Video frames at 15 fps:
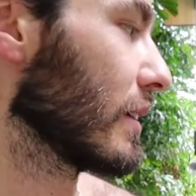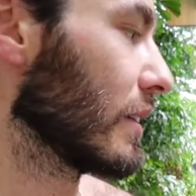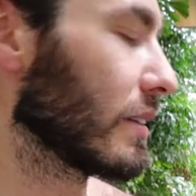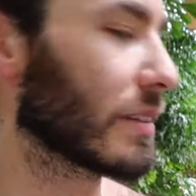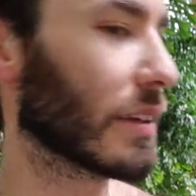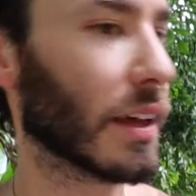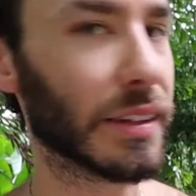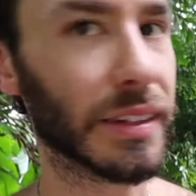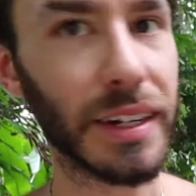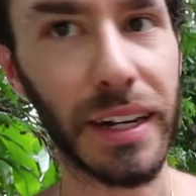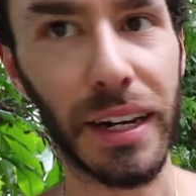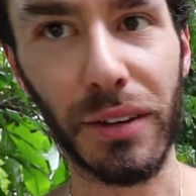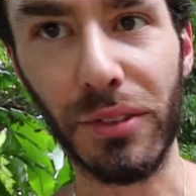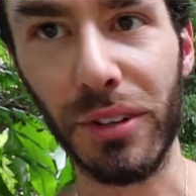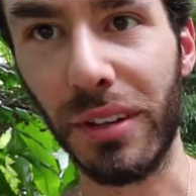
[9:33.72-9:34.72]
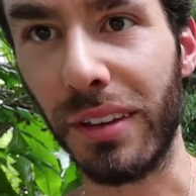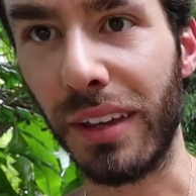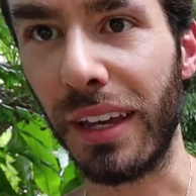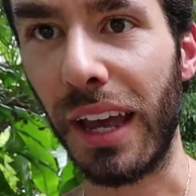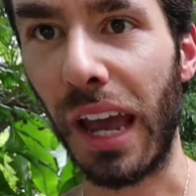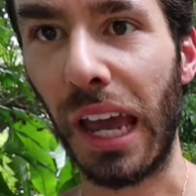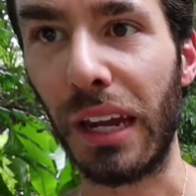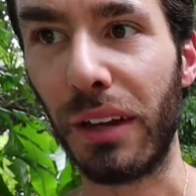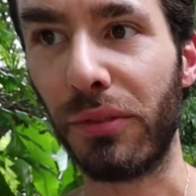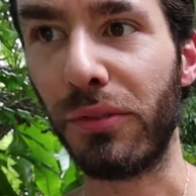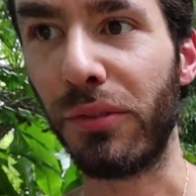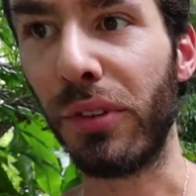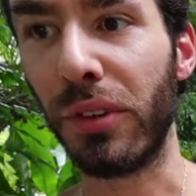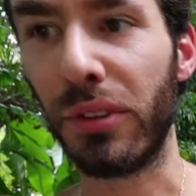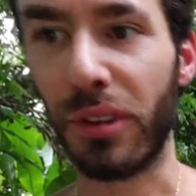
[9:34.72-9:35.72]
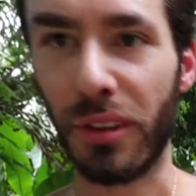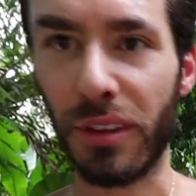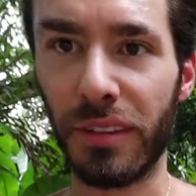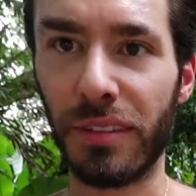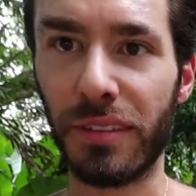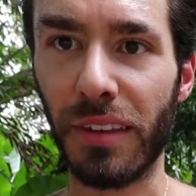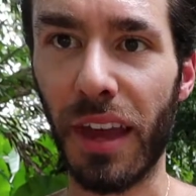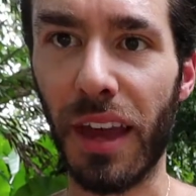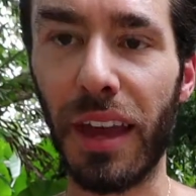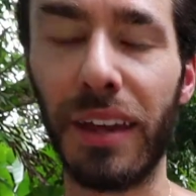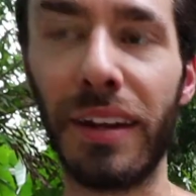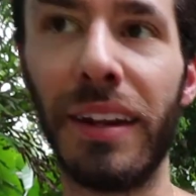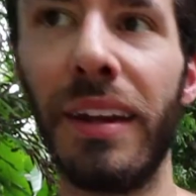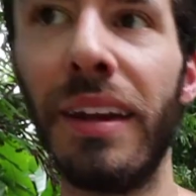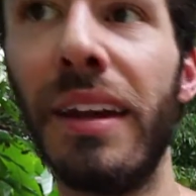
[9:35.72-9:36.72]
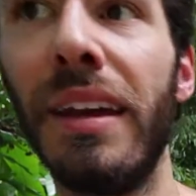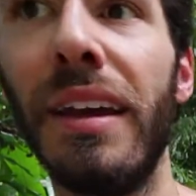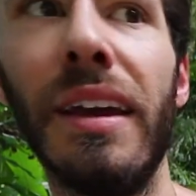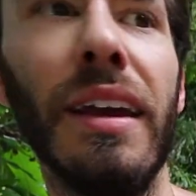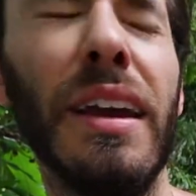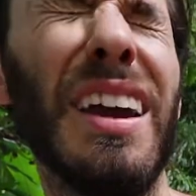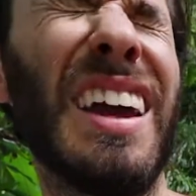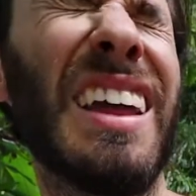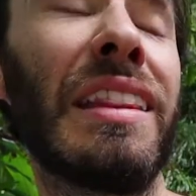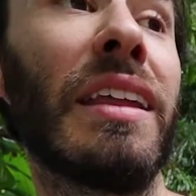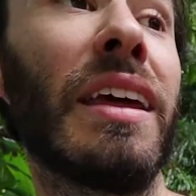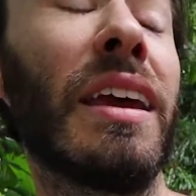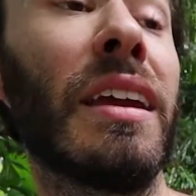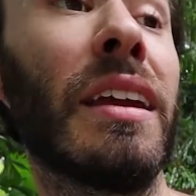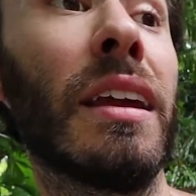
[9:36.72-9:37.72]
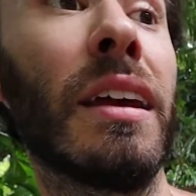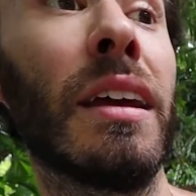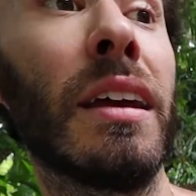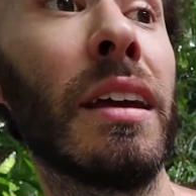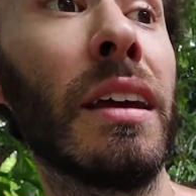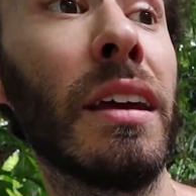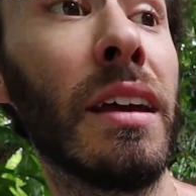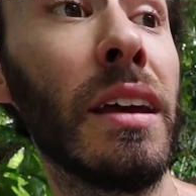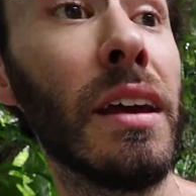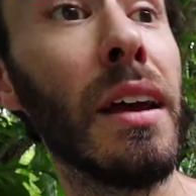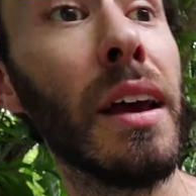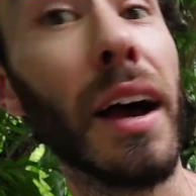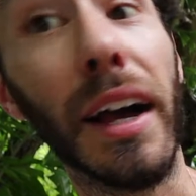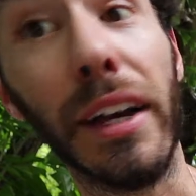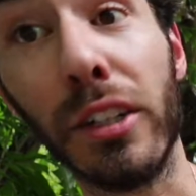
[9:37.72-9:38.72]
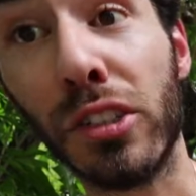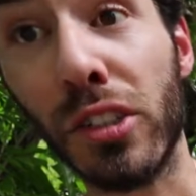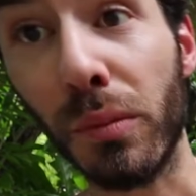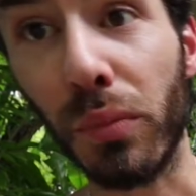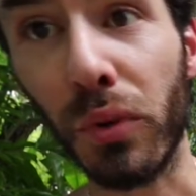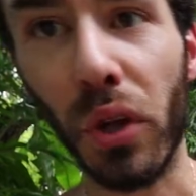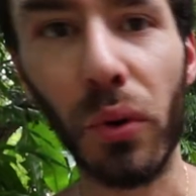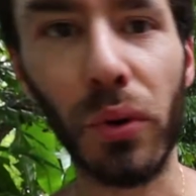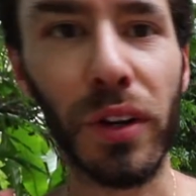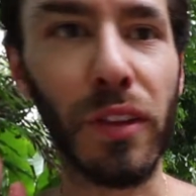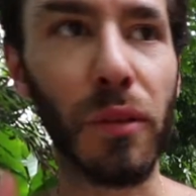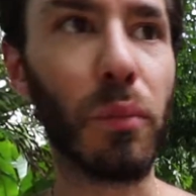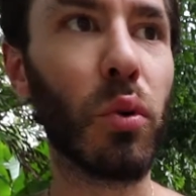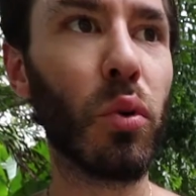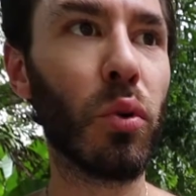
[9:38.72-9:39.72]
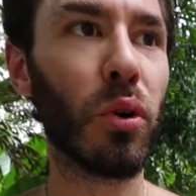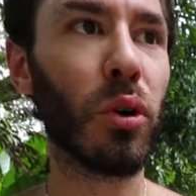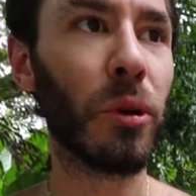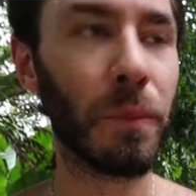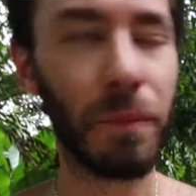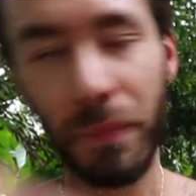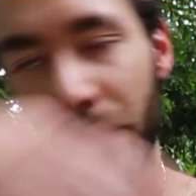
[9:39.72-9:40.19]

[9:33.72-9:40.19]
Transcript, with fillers: consolidate everything kind of to this side. And then I usually blow it in the pool